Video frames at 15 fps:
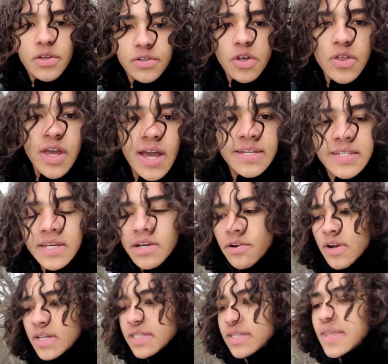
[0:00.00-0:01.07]
So the idea
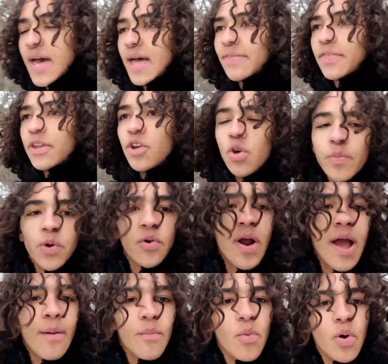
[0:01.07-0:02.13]
is that the
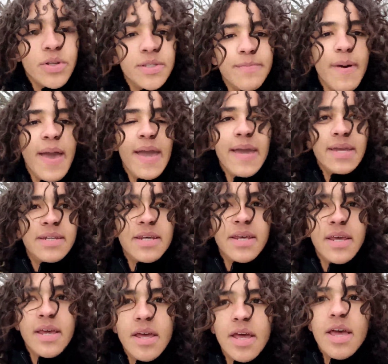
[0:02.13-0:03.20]
numogram was made
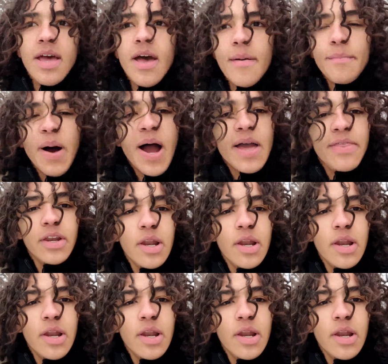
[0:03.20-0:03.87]
by the